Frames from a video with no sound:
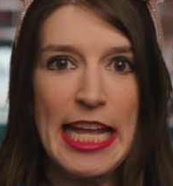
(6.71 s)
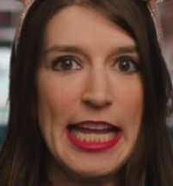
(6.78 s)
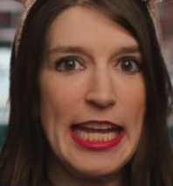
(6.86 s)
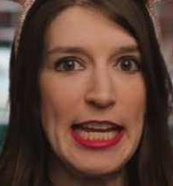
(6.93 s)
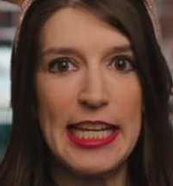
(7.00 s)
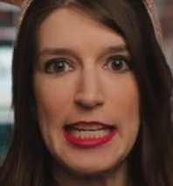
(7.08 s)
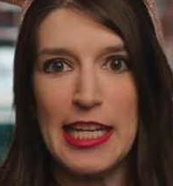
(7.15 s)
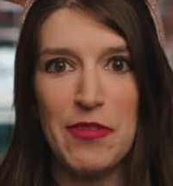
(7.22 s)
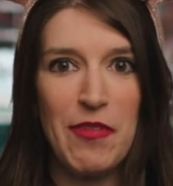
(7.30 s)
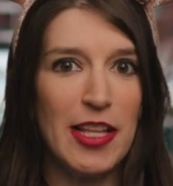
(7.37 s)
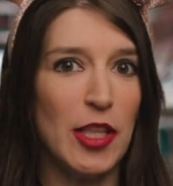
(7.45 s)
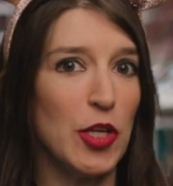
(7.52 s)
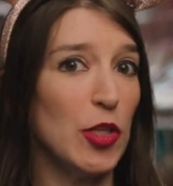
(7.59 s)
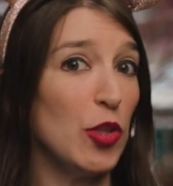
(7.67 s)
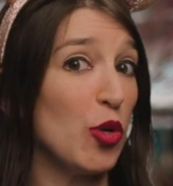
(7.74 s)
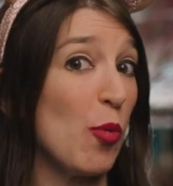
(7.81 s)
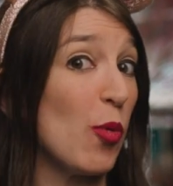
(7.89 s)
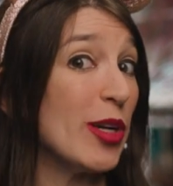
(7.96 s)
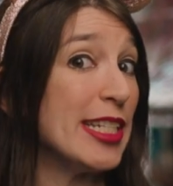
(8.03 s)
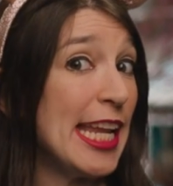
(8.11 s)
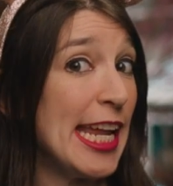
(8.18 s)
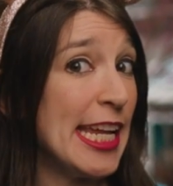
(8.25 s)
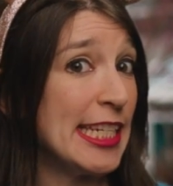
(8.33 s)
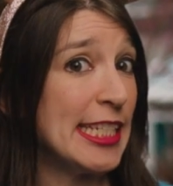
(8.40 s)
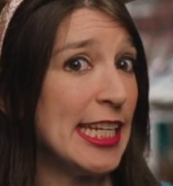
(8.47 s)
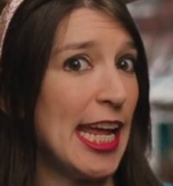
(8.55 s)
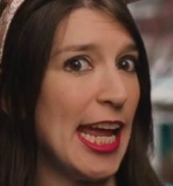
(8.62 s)
And if I look a little more
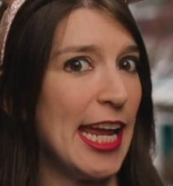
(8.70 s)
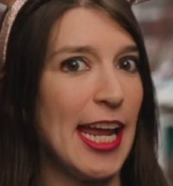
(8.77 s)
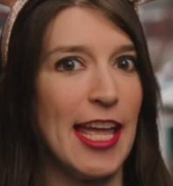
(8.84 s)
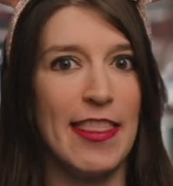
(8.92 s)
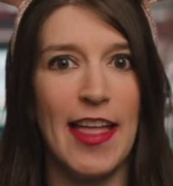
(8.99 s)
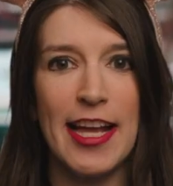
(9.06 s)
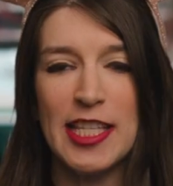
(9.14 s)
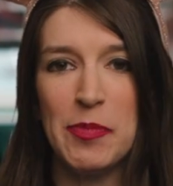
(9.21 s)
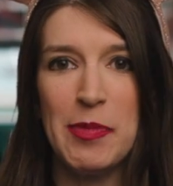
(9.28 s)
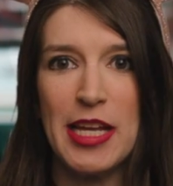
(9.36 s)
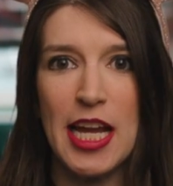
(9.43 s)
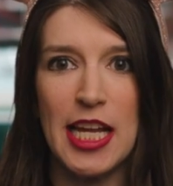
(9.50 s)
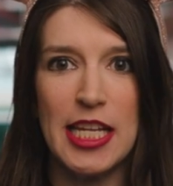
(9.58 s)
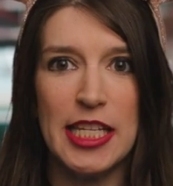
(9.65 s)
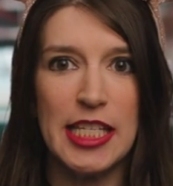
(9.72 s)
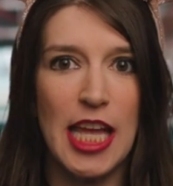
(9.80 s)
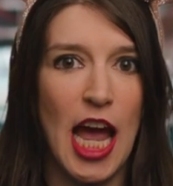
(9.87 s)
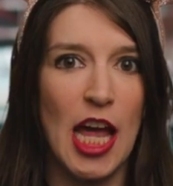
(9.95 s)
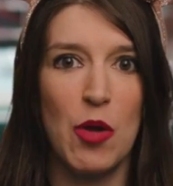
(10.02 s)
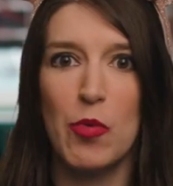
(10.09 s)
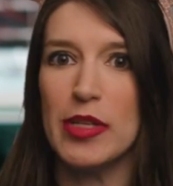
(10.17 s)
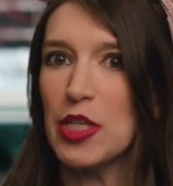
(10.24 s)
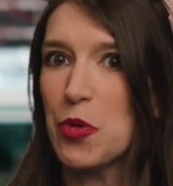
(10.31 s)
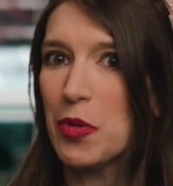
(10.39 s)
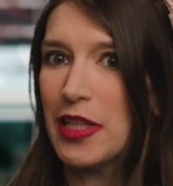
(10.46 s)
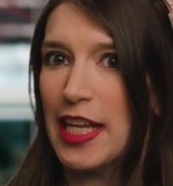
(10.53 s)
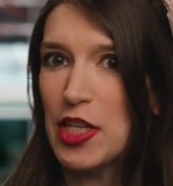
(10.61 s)
tan today, that's because I was
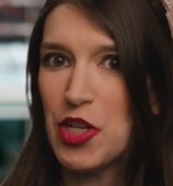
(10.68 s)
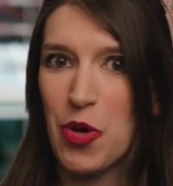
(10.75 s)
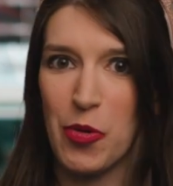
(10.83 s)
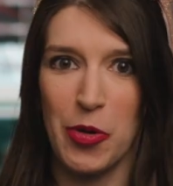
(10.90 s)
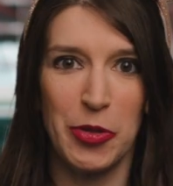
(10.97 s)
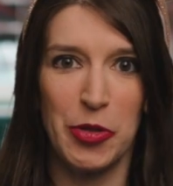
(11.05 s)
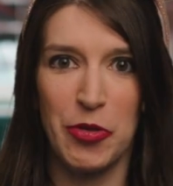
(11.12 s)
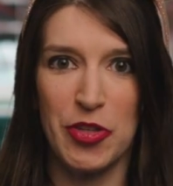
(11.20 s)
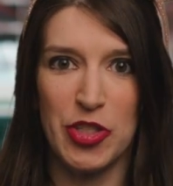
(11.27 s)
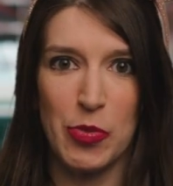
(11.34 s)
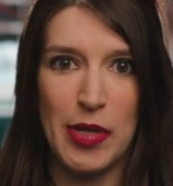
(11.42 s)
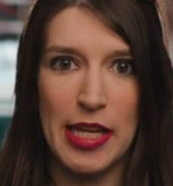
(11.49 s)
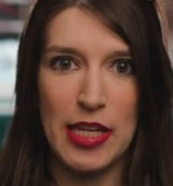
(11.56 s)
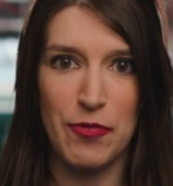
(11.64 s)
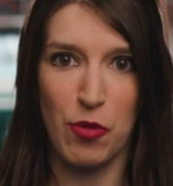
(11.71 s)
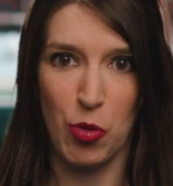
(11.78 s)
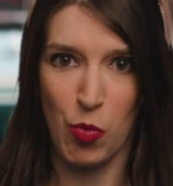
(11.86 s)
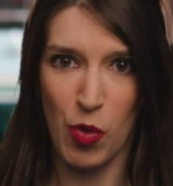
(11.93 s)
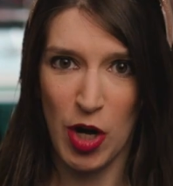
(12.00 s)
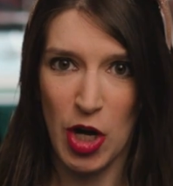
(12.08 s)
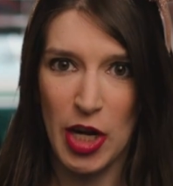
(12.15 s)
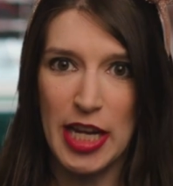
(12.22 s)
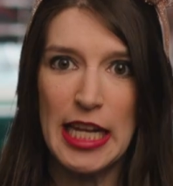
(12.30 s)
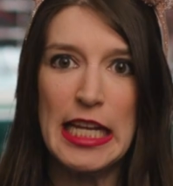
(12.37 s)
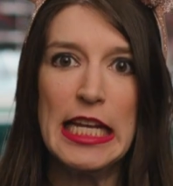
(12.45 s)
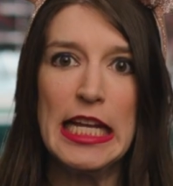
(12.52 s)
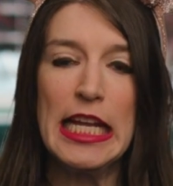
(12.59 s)
in Orlando earlier this week for work
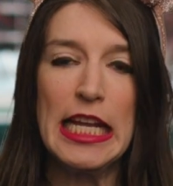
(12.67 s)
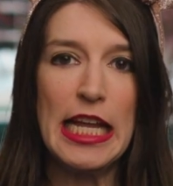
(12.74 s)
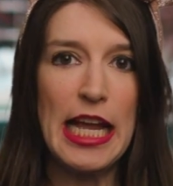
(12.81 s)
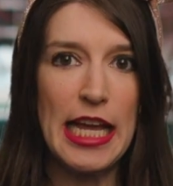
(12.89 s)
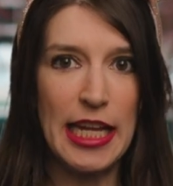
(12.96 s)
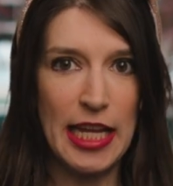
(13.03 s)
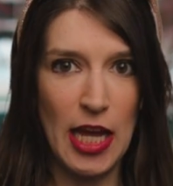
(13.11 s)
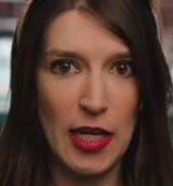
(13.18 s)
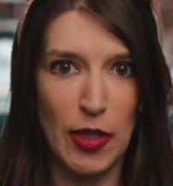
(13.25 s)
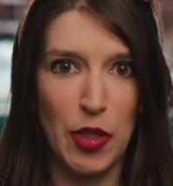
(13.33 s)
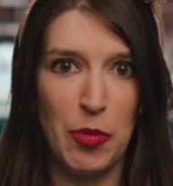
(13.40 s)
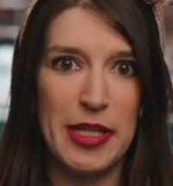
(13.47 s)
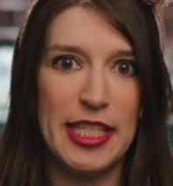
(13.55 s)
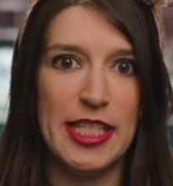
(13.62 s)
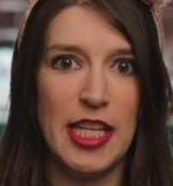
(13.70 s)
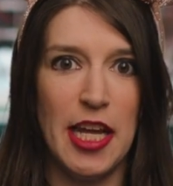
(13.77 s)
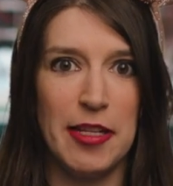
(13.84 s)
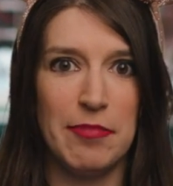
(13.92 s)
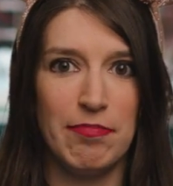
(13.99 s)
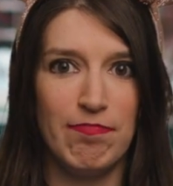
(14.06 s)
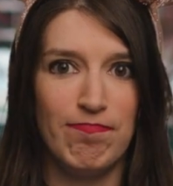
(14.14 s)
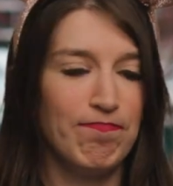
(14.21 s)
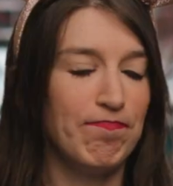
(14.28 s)
and I got a little bit of sun.